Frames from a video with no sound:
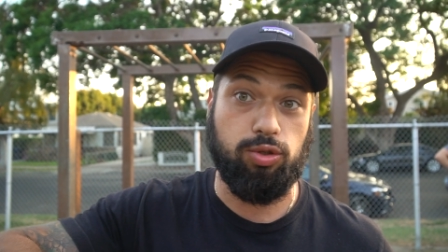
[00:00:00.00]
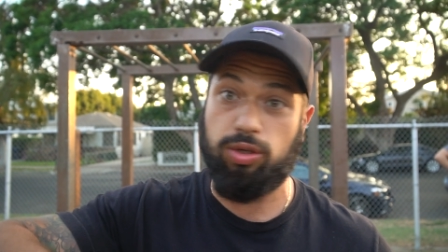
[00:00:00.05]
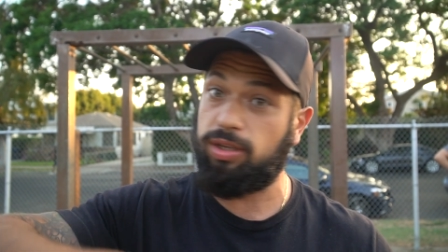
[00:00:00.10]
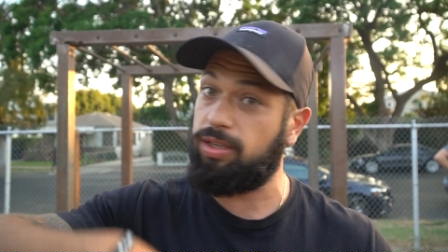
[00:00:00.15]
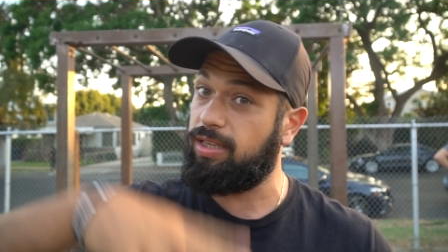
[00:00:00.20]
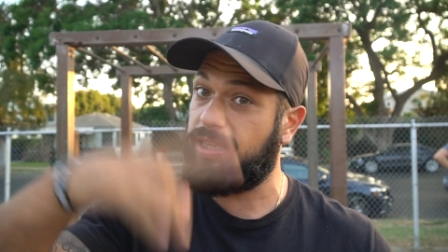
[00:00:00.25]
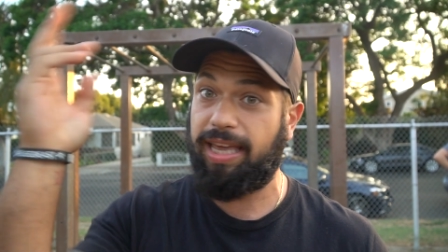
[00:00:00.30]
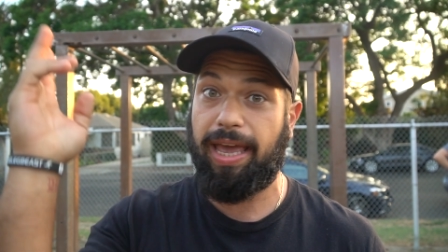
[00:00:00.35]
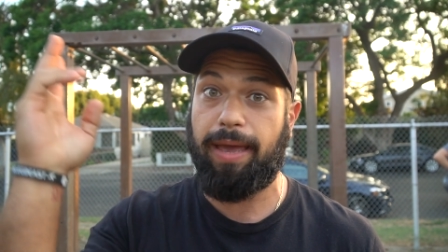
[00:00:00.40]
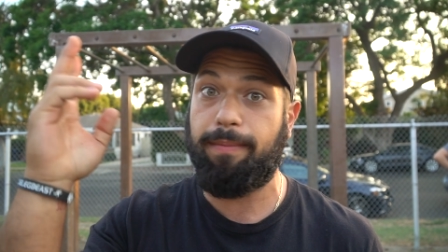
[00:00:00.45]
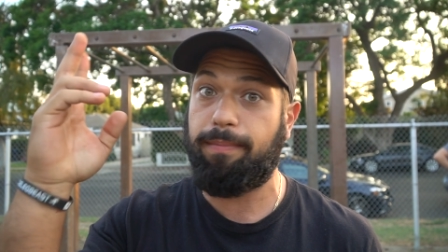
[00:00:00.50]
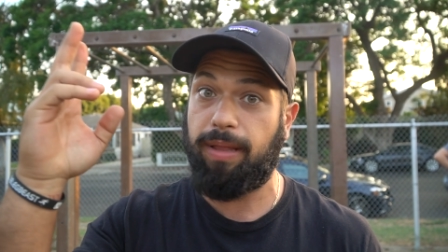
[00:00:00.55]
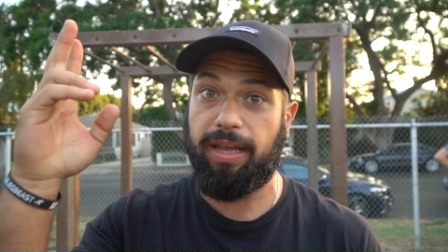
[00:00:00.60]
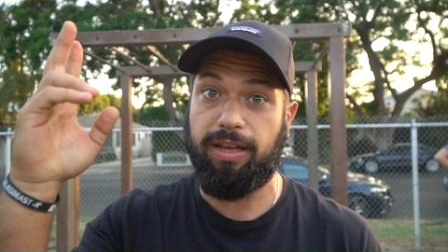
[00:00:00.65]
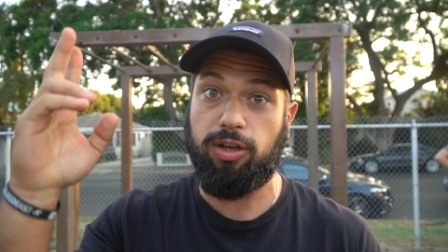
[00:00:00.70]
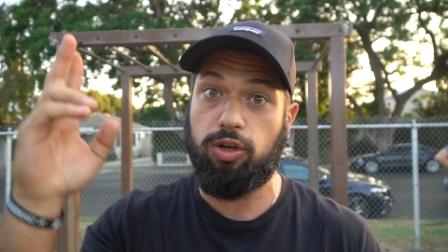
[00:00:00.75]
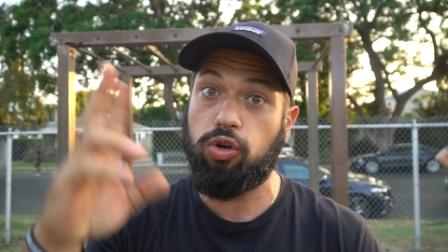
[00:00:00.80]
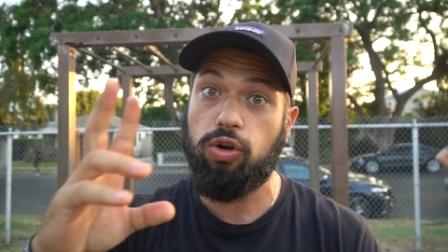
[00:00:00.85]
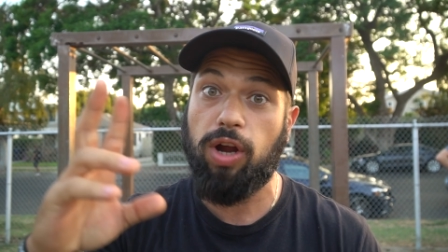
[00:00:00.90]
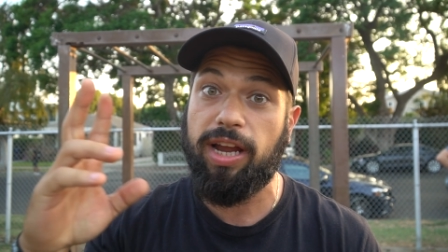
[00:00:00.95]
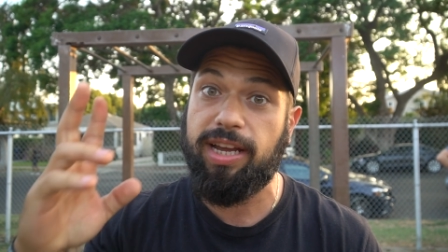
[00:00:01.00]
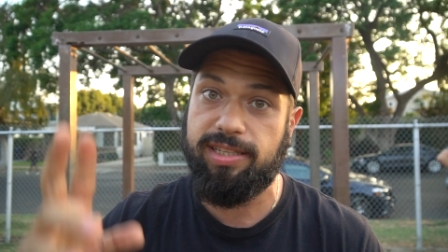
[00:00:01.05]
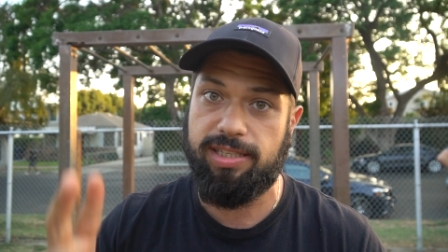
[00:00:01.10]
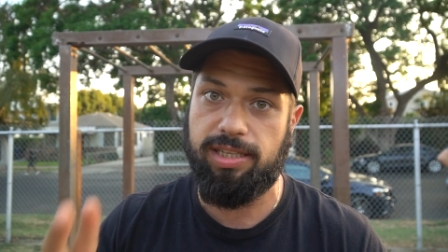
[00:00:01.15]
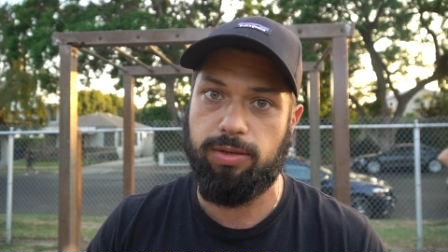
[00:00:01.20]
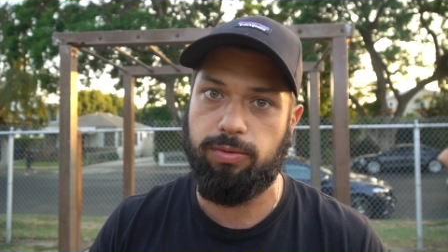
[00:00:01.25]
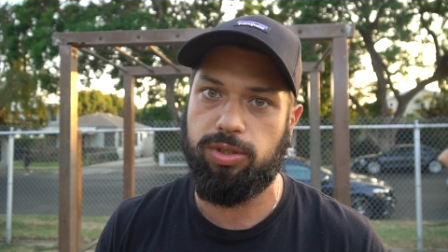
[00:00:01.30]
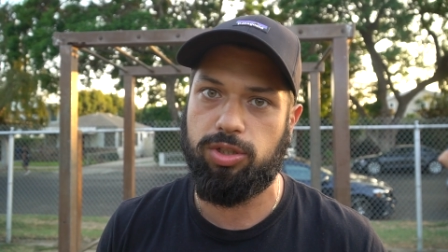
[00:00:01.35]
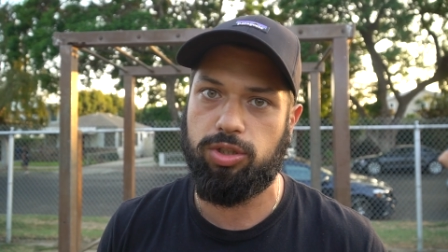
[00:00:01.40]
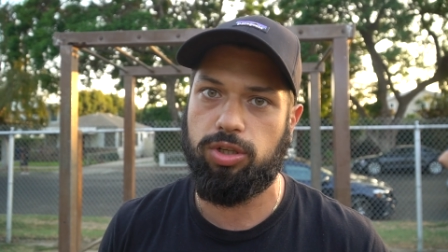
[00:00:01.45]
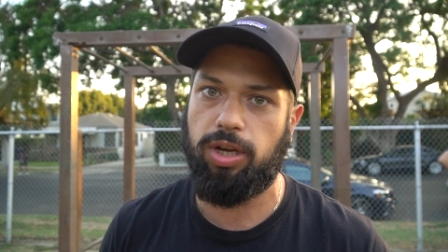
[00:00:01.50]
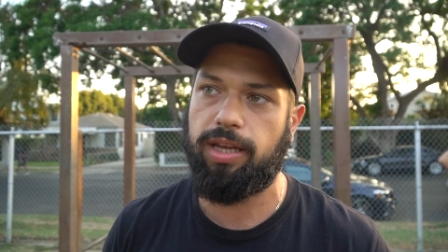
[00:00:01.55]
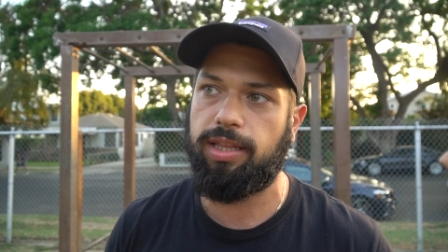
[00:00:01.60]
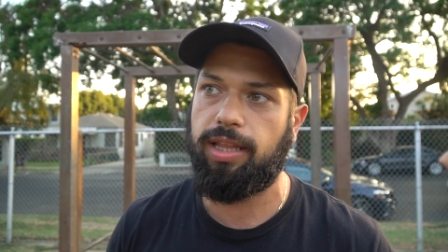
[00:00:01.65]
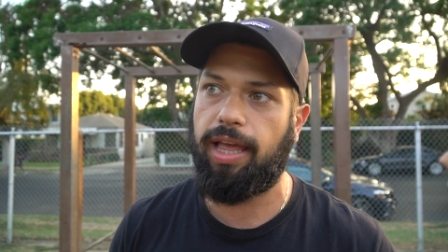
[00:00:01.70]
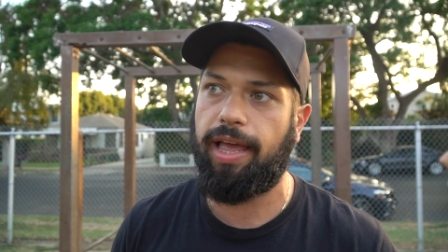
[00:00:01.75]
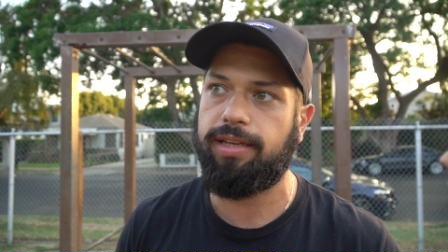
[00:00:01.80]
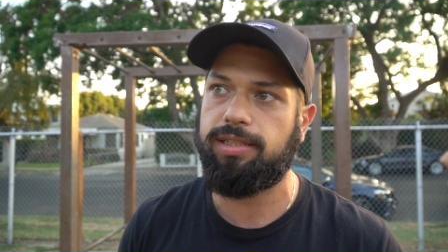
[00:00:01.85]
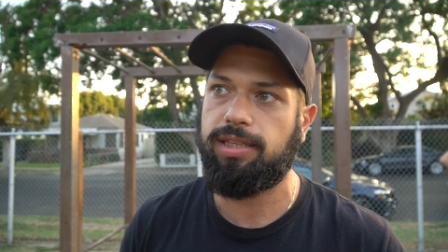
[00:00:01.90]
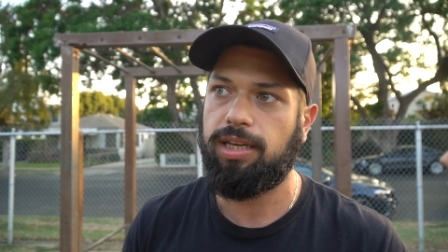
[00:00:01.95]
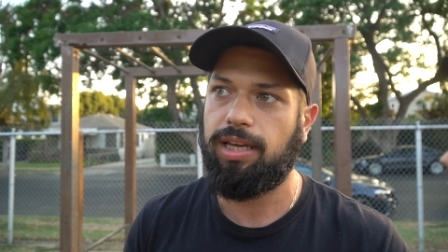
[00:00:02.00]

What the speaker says: you can kip like crazy with straight legs.